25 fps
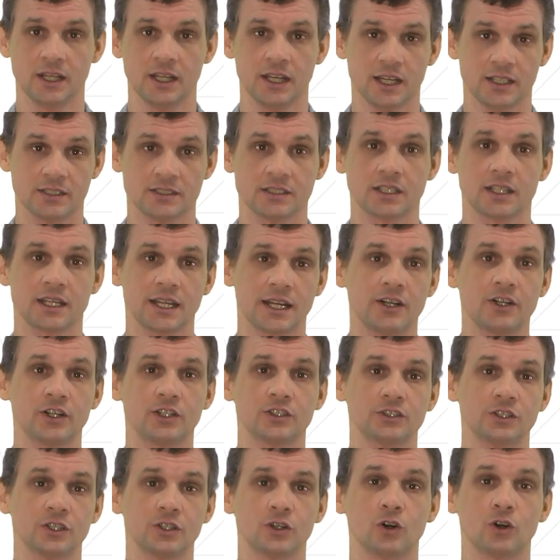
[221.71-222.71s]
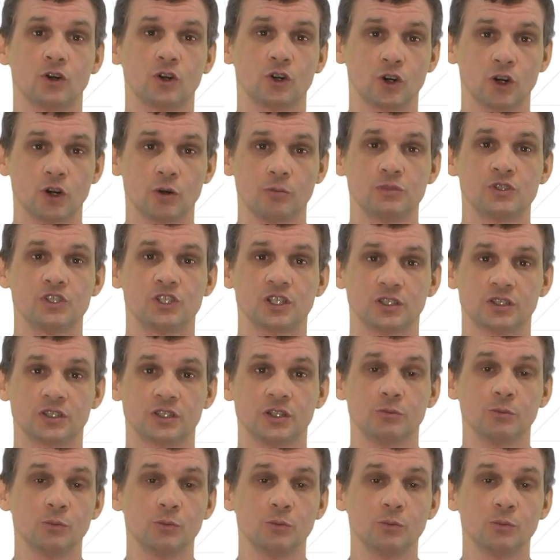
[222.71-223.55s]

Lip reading: As a character or object